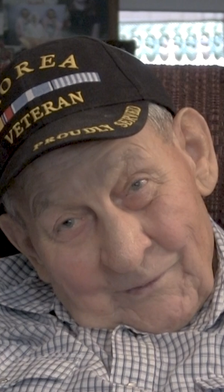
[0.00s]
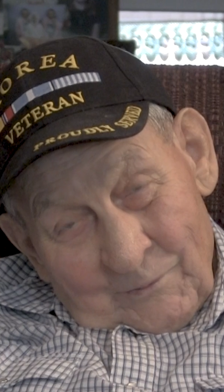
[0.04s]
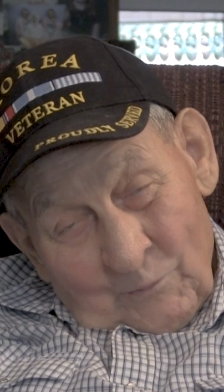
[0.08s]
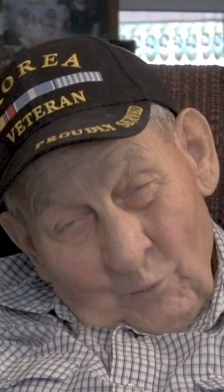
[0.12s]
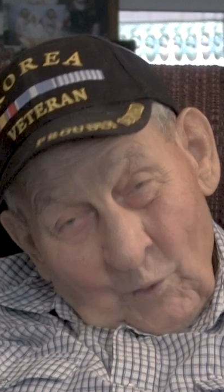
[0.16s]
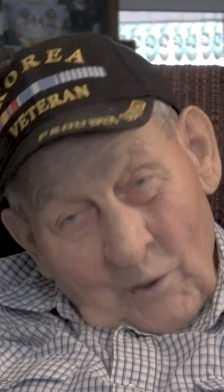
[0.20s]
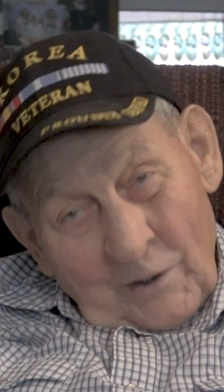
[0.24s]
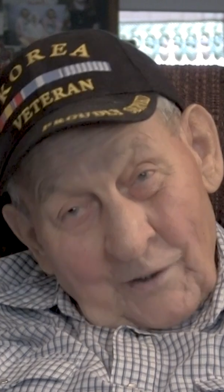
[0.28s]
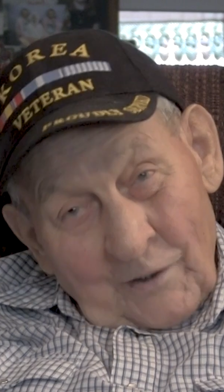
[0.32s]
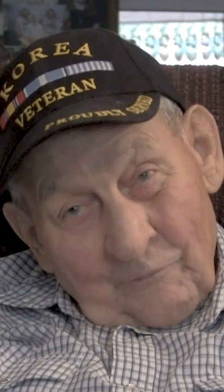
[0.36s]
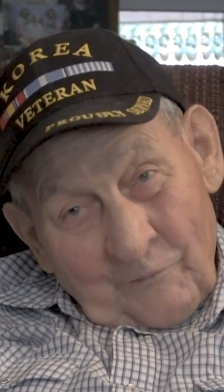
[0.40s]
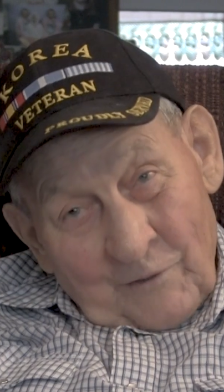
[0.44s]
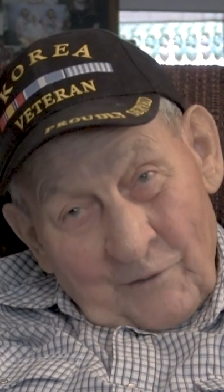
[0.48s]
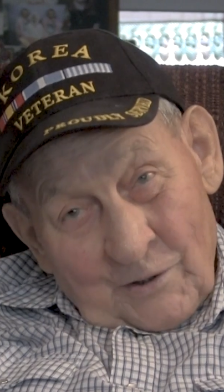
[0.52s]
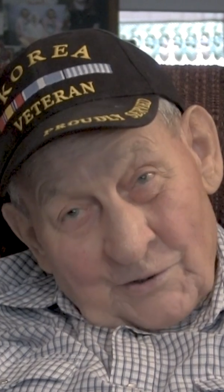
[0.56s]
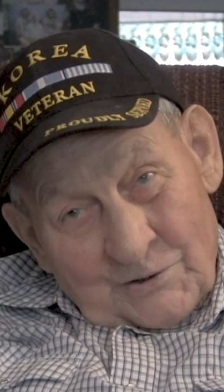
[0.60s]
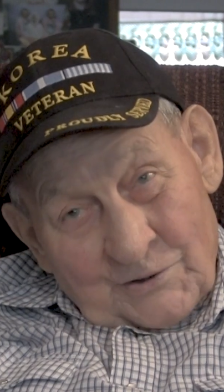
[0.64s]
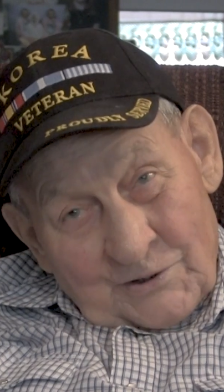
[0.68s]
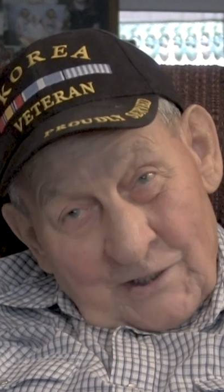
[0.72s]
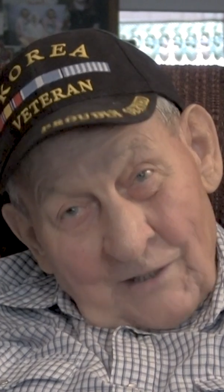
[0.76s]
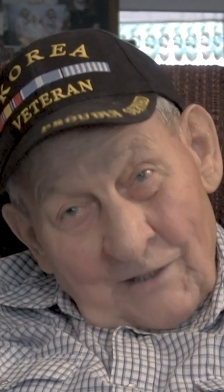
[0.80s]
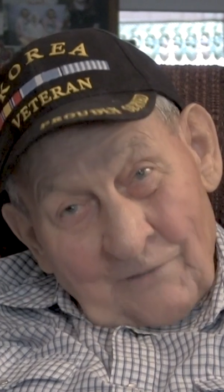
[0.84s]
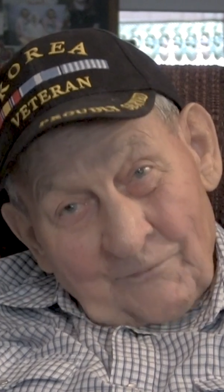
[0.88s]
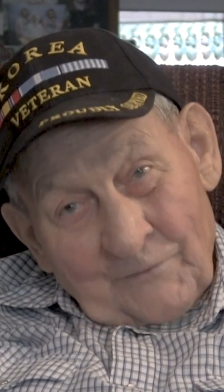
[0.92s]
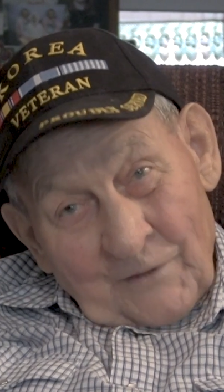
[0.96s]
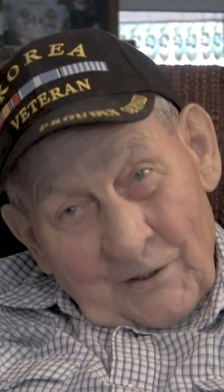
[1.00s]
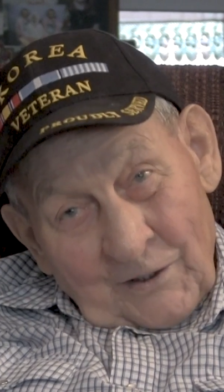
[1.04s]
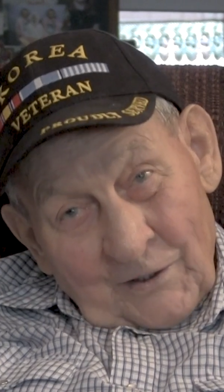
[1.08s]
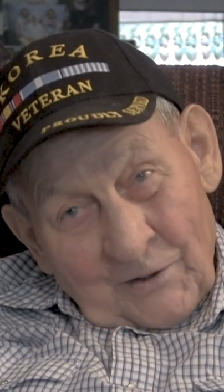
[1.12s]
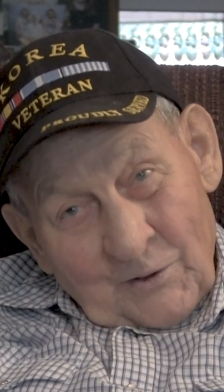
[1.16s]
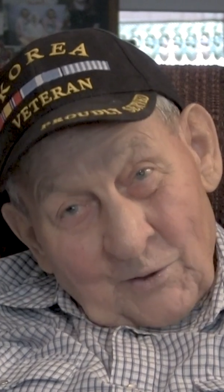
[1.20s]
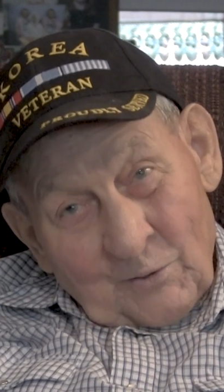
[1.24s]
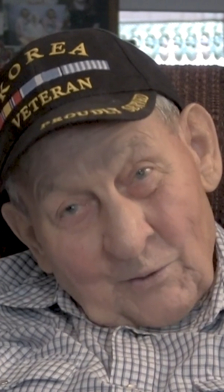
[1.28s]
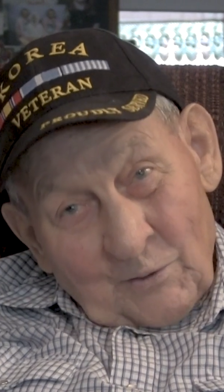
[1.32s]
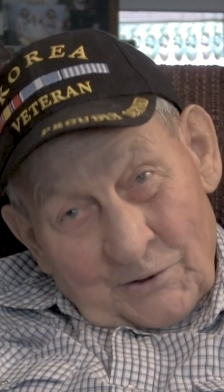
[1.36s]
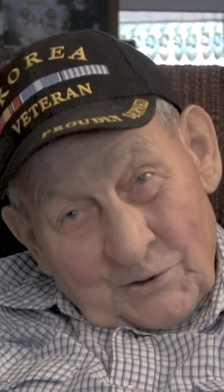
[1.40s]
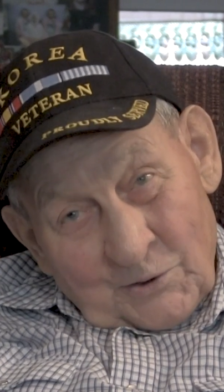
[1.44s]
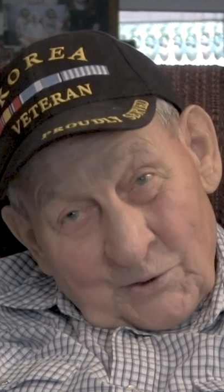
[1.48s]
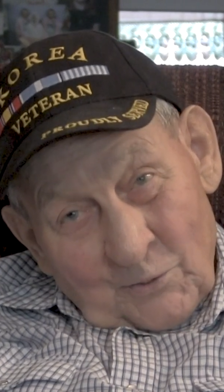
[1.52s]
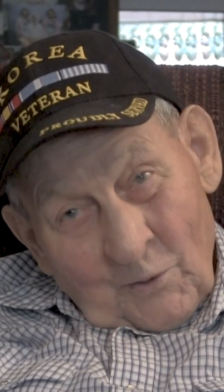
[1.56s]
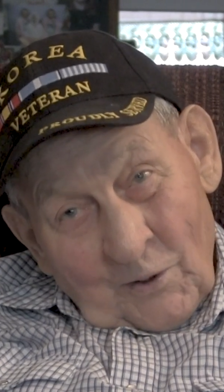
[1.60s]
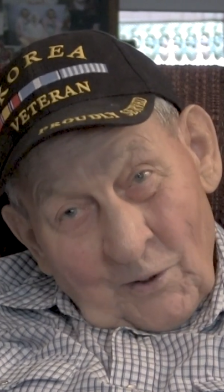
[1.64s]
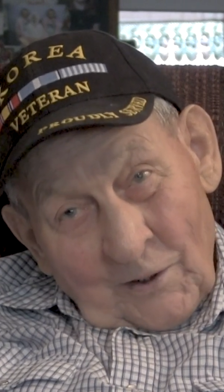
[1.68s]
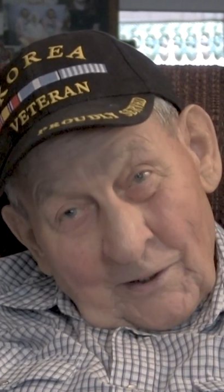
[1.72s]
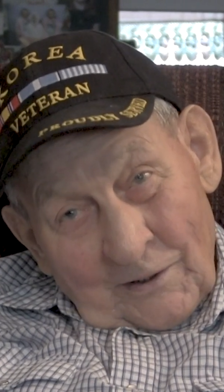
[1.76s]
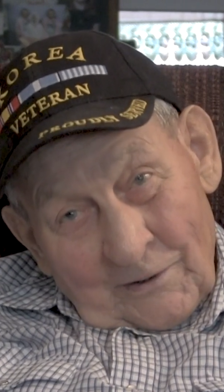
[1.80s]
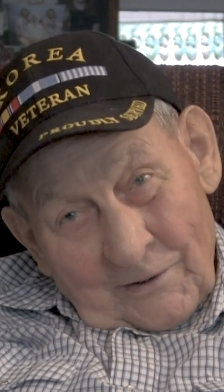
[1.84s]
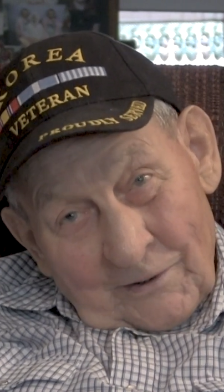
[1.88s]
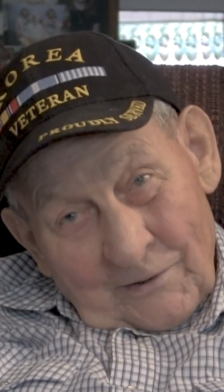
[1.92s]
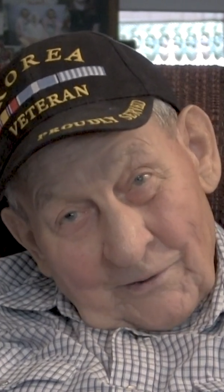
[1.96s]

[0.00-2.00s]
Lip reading: Working for yourself, you could do what you wanted